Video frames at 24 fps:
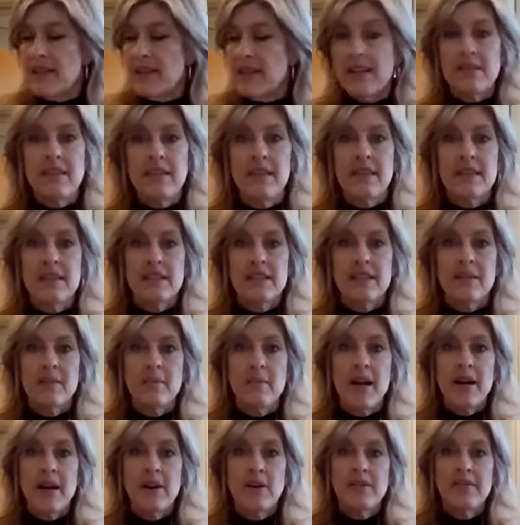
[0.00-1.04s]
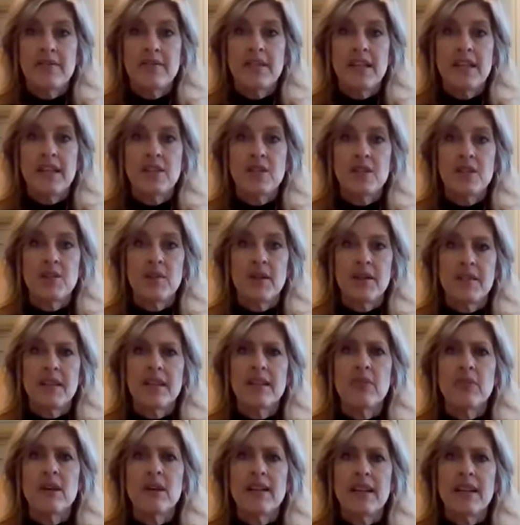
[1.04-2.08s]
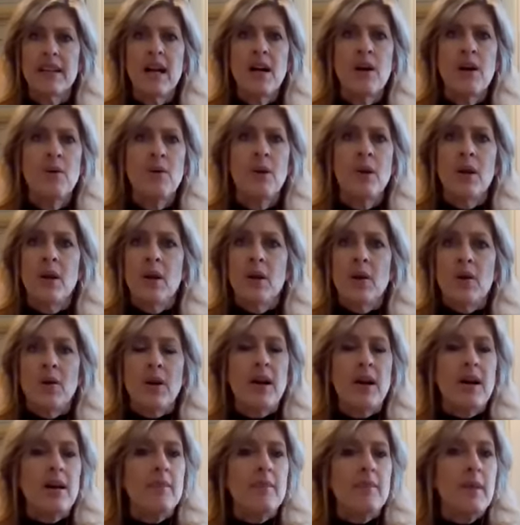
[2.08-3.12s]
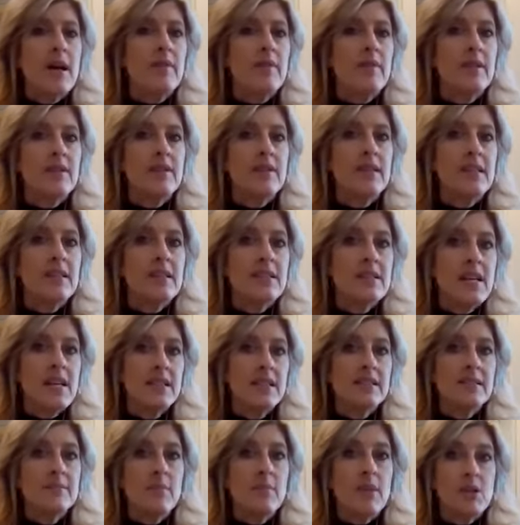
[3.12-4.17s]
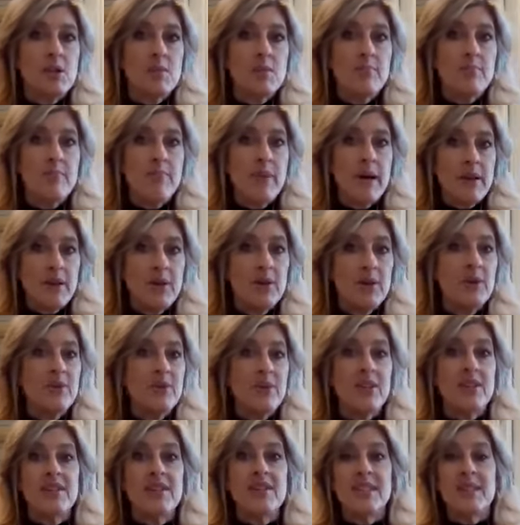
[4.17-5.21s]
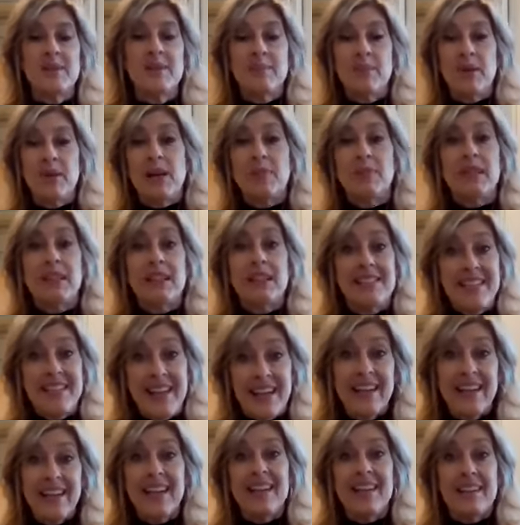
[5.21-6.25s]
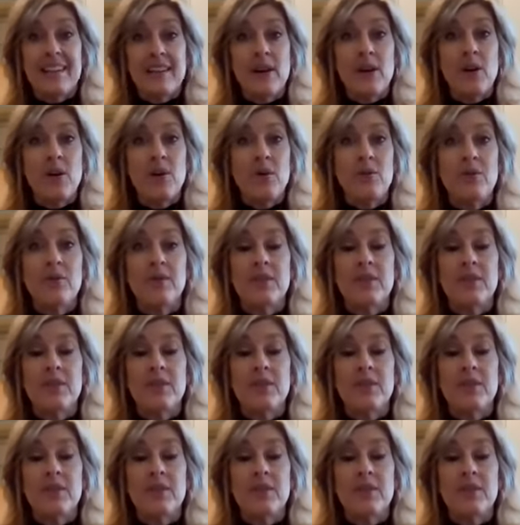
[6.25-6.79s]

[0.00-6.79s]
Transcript: I think it's a matter of taste too. I think right now everything tastes much better than it did probably a decade ago.